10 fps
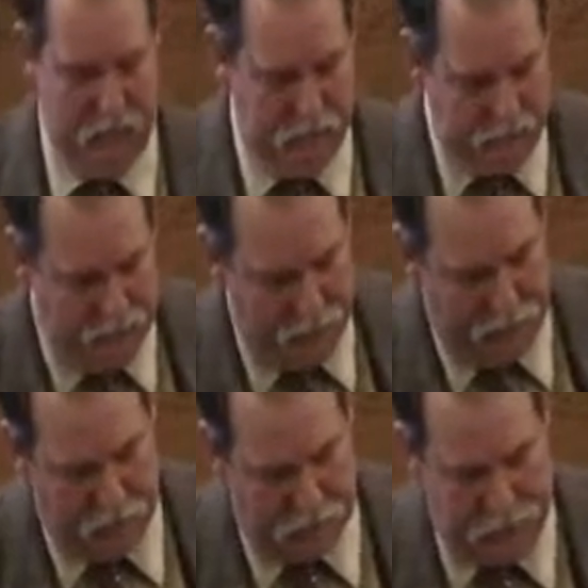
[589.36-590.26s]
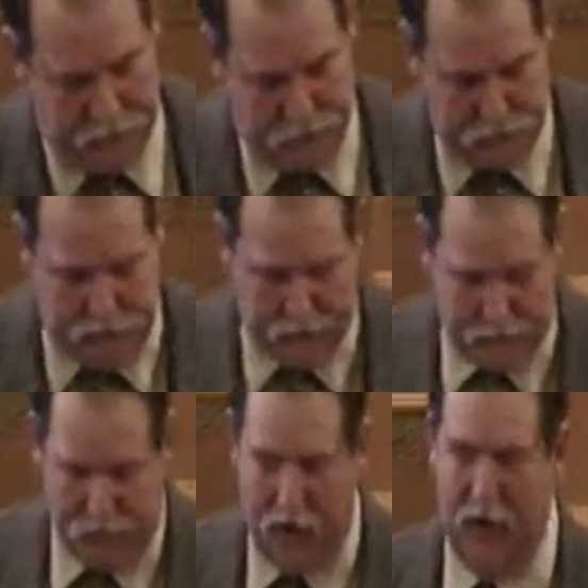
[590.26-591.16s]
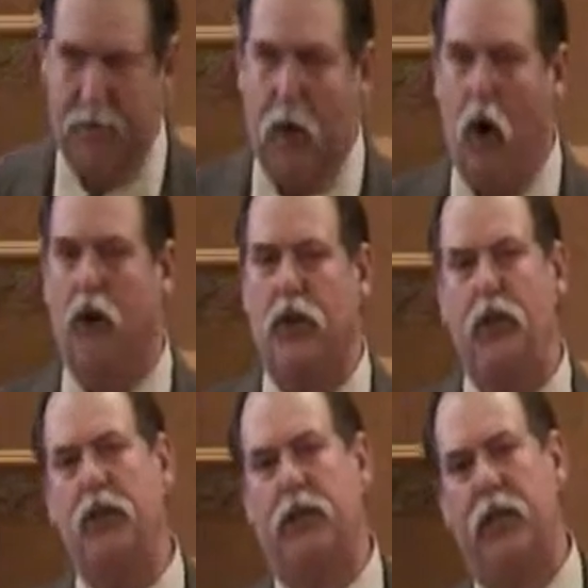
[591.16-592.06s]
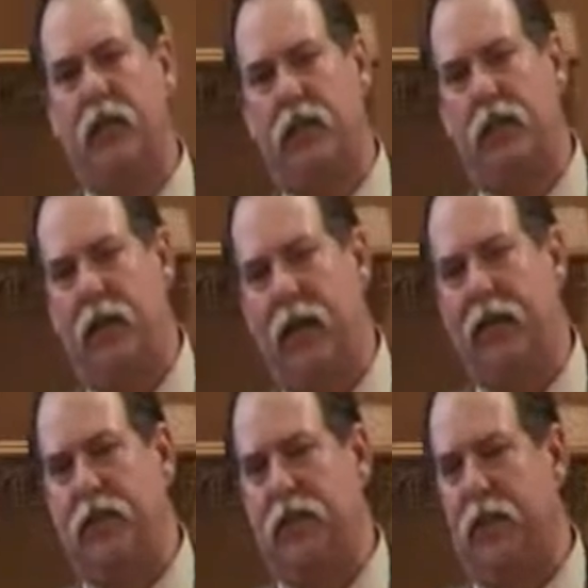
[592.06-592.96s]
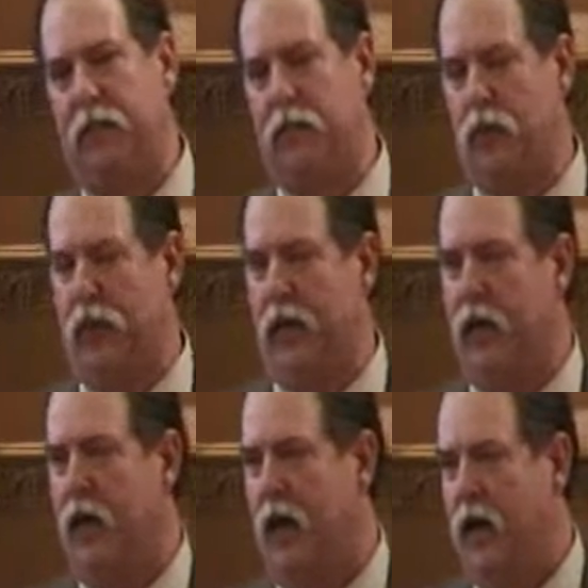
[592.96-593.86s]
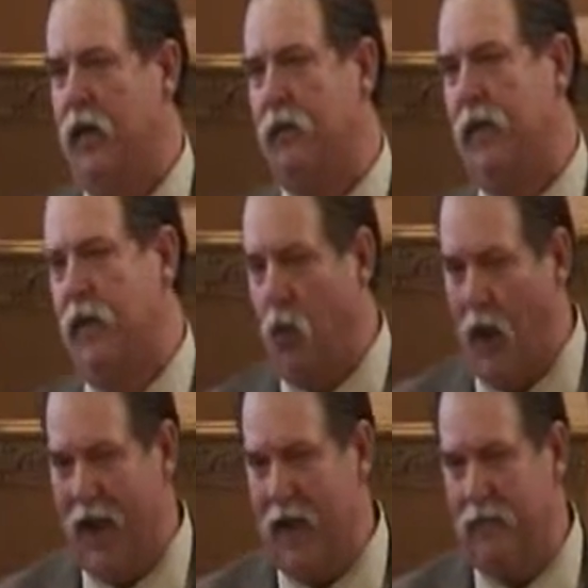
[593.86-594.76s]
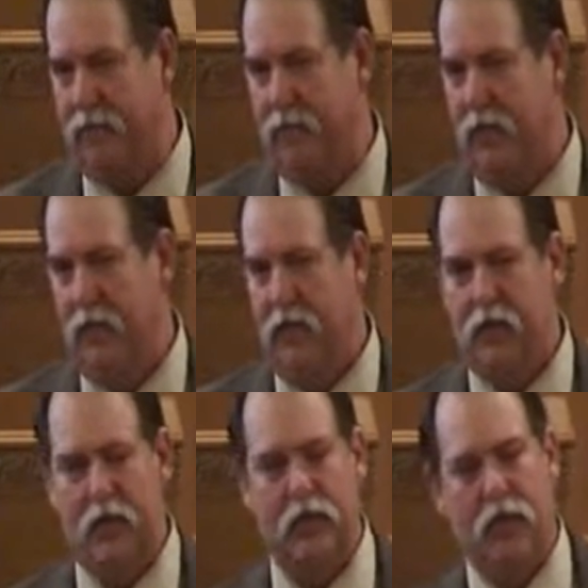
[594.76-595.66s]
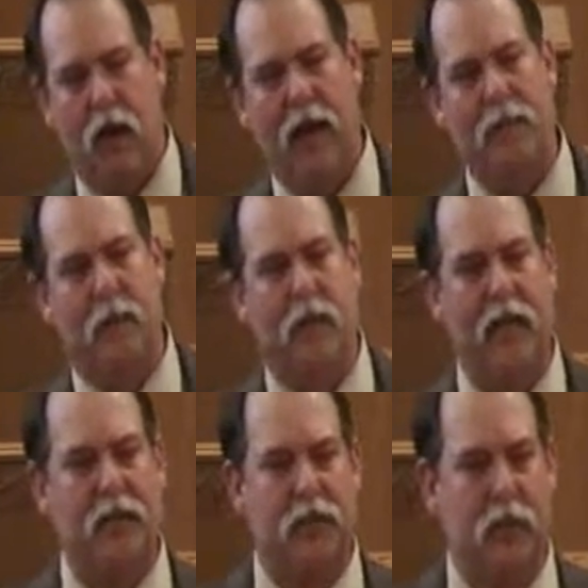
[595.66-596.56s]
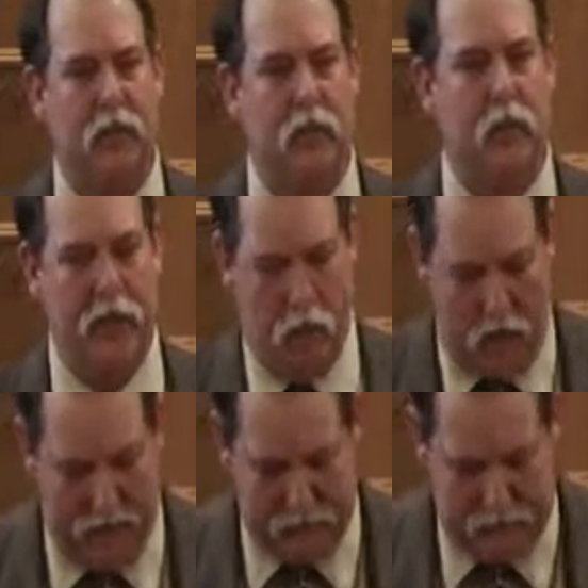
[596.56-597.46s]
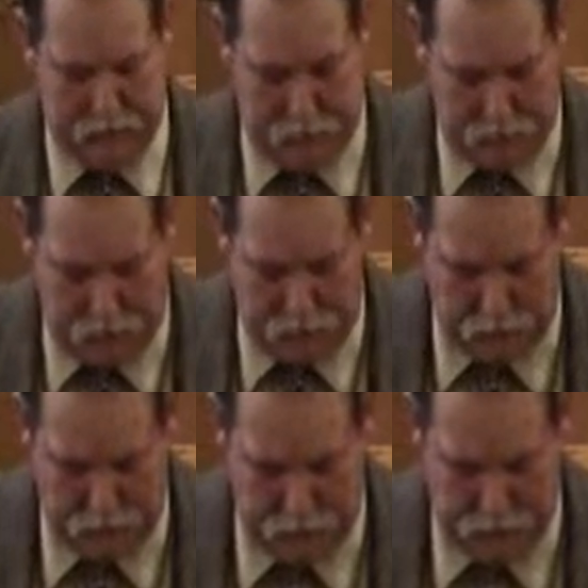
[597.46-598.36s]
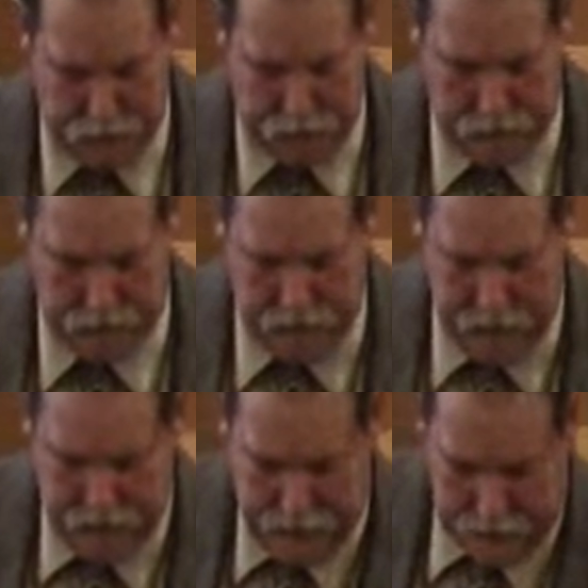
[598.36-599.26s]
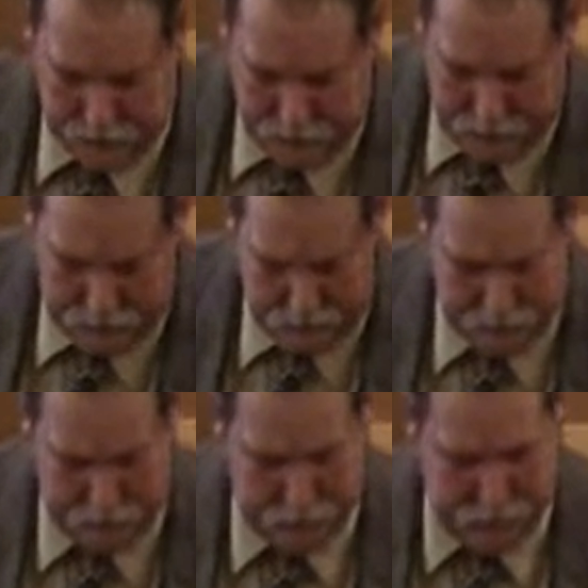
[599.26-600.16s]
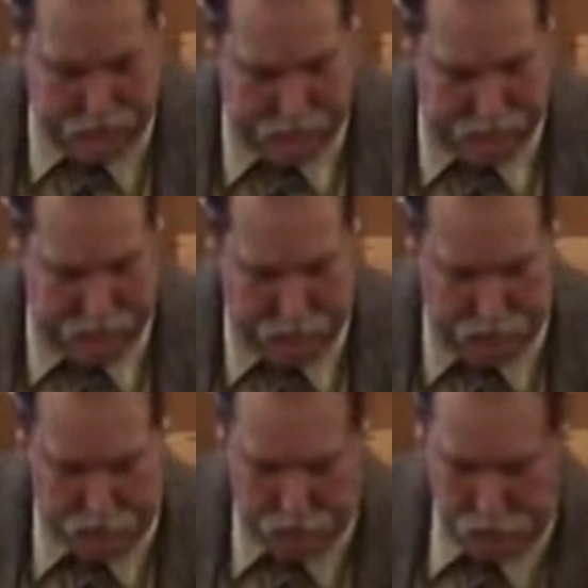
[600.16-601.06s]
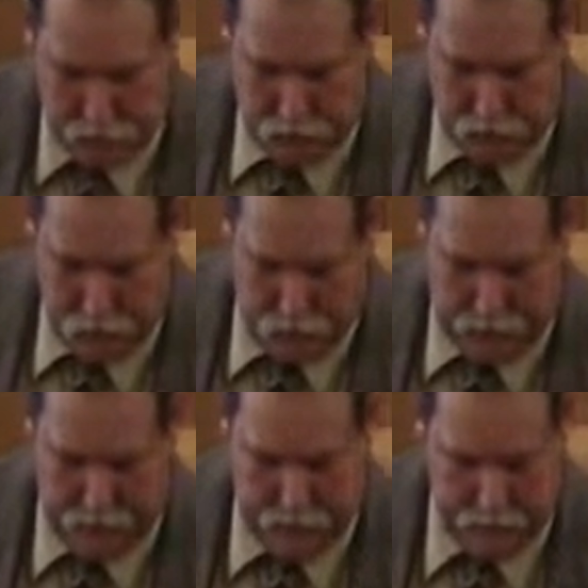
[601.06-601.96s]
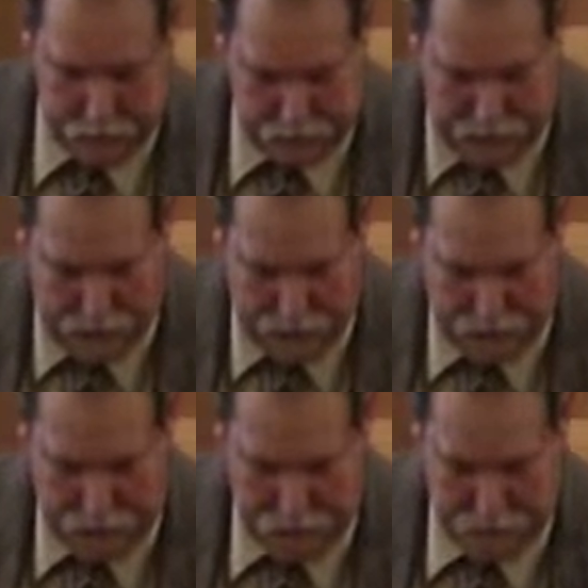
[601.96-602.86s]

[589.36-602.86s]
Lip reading: We think about Ephesians chapter 5, Paul uses the relationship between a husband and a wife to describe the relationship between Christ and the church. He says, beginning in verse 27,